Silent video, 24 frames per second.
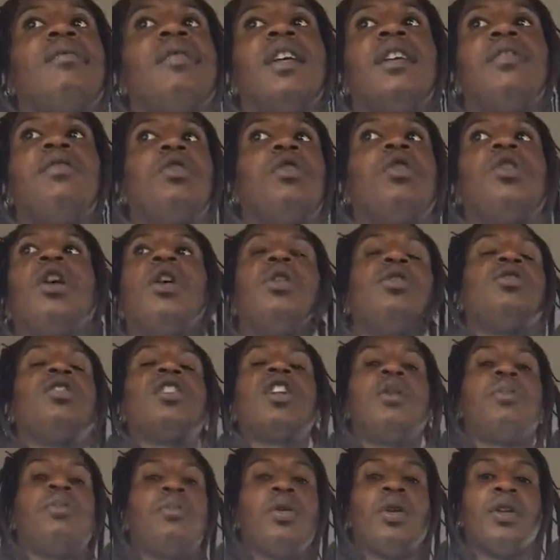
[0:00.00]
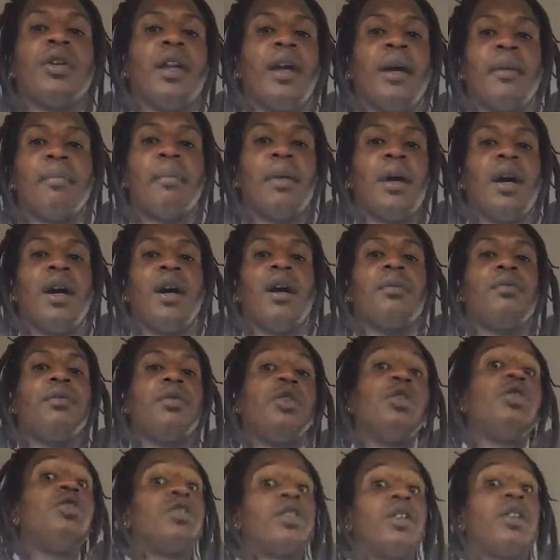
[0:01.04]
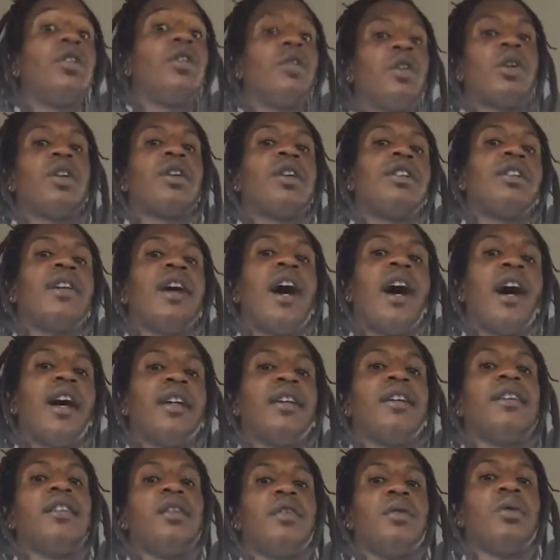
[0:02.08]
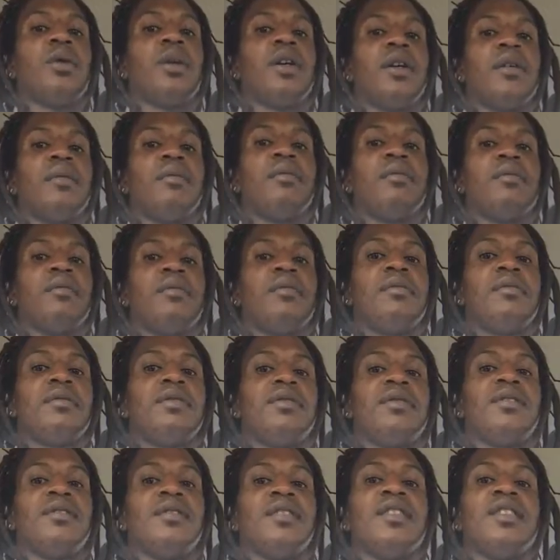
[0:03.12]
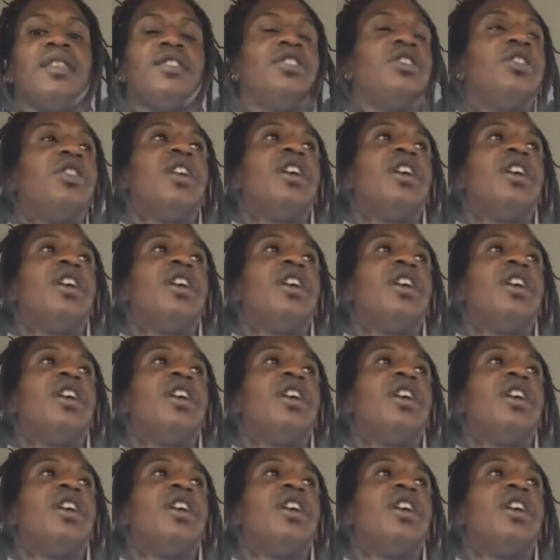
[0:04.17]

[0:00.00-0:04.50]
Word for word: if you don't jump on that bomb, you still going to die anyway because